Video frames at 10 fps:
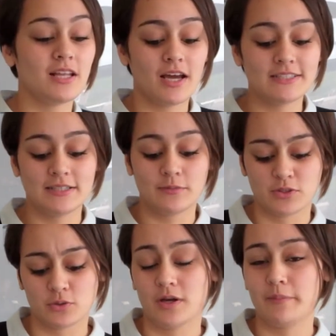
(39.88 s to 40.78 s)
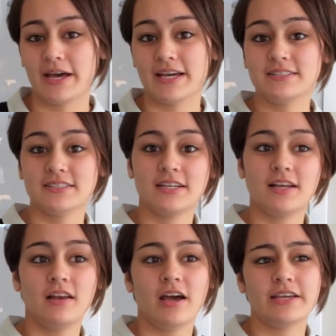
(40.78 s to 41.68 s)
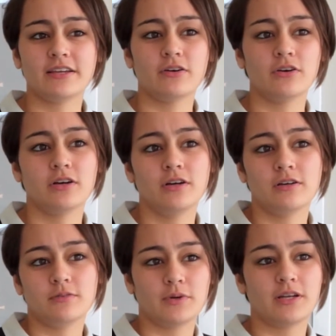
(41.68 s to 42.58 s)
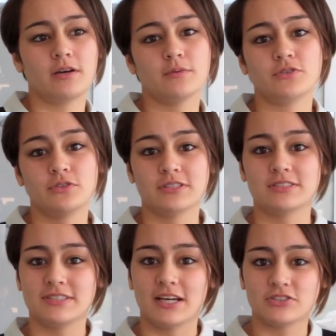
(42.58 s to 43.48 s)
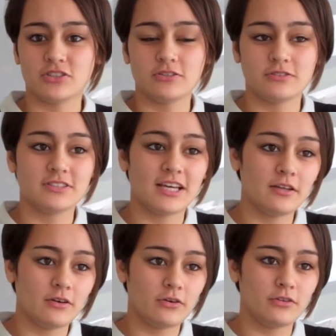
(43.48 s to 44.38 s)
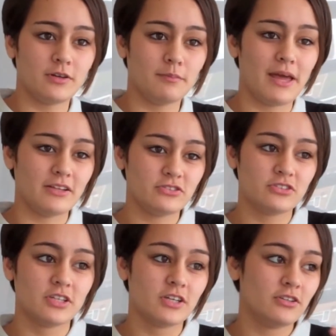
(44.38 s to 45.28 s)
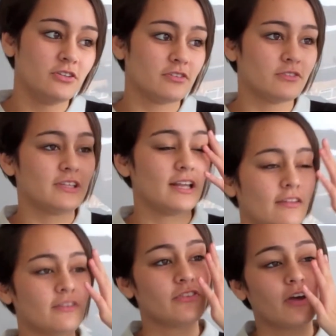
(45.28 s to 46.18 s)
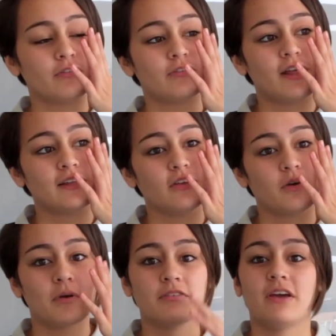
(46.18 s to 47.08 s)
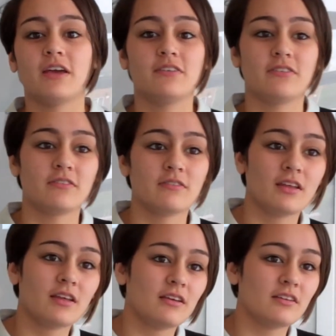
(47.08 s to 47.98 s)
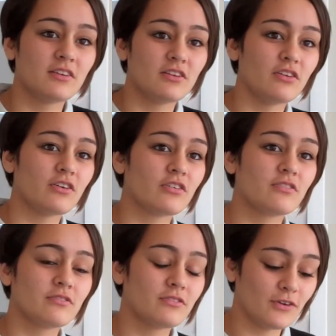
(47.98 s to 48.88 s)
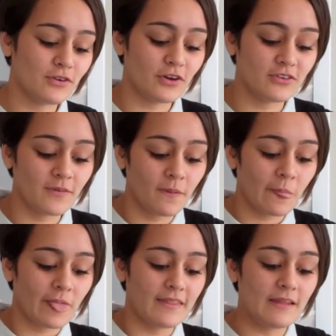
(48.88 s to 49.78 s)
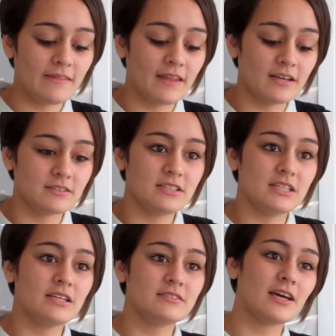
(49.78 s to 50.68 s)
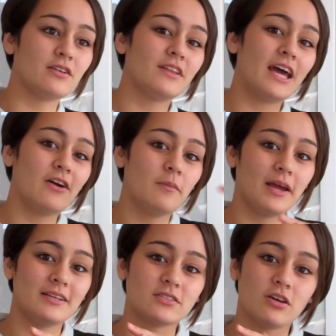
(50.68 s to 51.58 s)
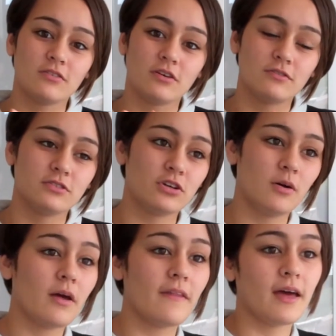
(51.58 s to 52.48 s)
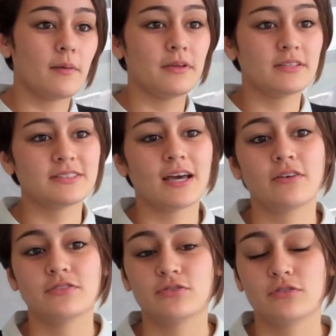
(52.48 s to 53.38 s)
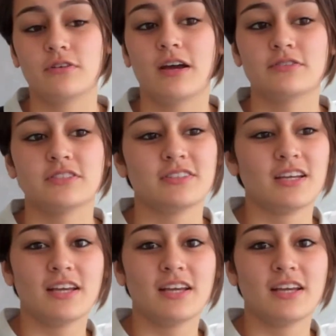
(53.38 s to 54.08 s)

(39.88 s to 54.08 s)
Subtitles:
The lighting was quite bad, when I was talking to Tasha on the bench, you can see the sun reflecting on my face and didn't look too good. And then there's the sound of the aeroplanes going over the top, the ambient sounds all around, and